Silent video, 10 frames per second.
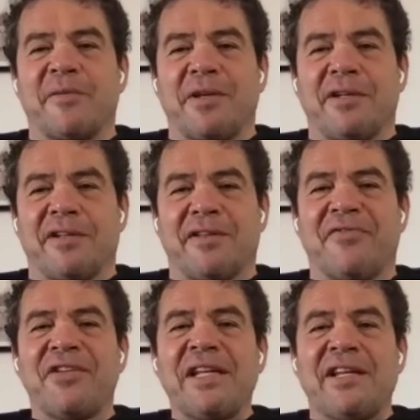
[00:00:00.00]
I mean, the
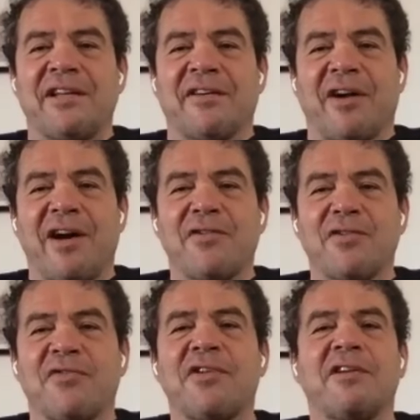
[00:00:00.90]
feeling of how
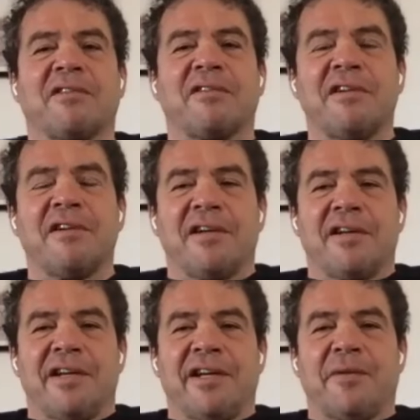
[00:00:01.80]
you feel
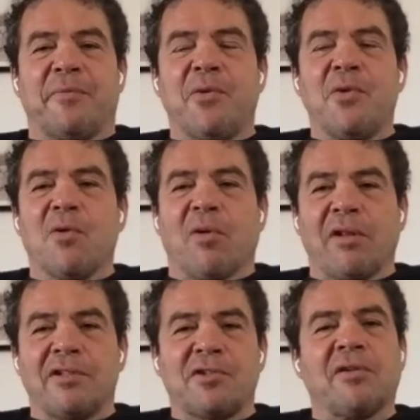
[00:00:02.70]
in a
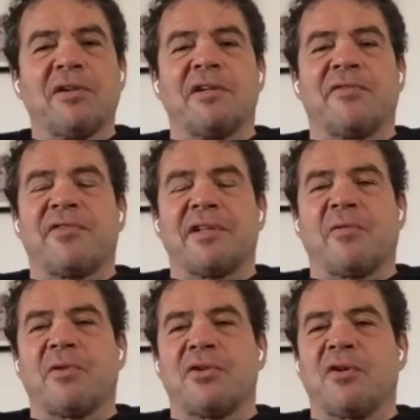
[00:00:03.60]
pool is totally different
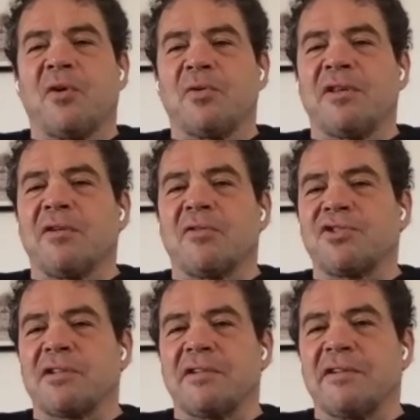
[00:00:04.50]
than when you go in the
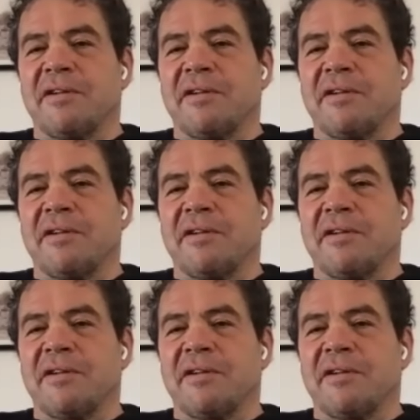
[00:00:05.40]
ocean.